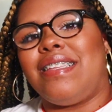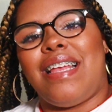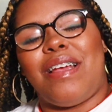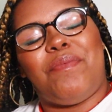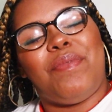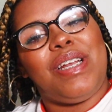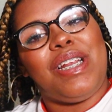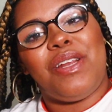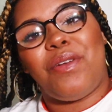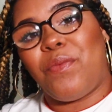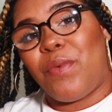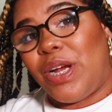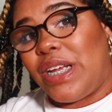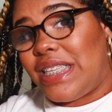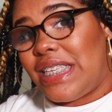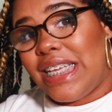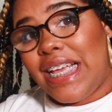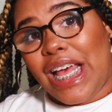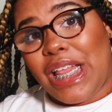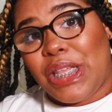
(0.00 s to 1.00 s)
Like, we need to work
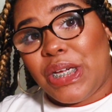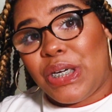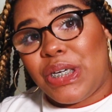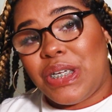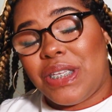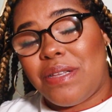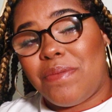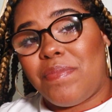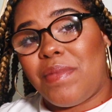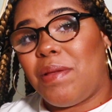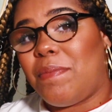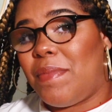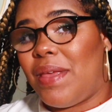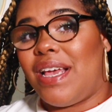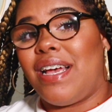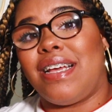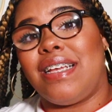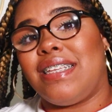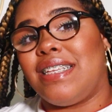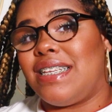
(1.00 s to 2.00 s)
together or something
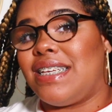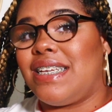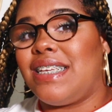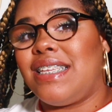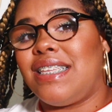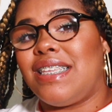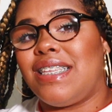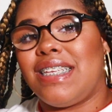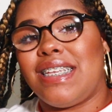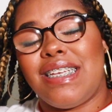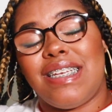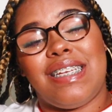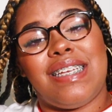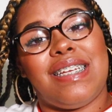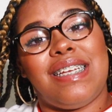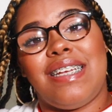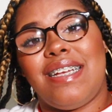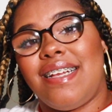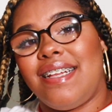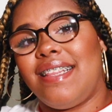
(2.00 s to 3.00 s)
because this
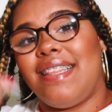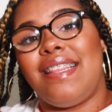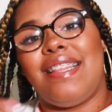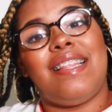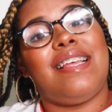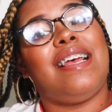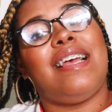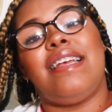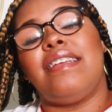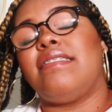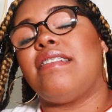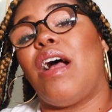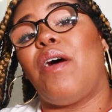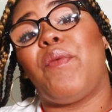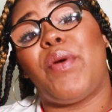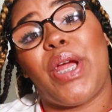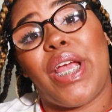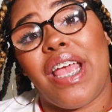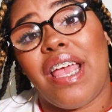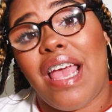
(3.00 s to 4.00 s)
is not
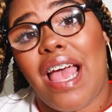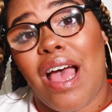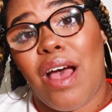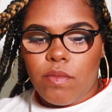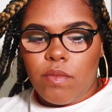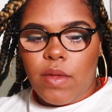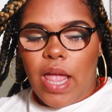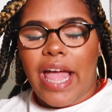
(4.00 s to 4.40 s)
working out.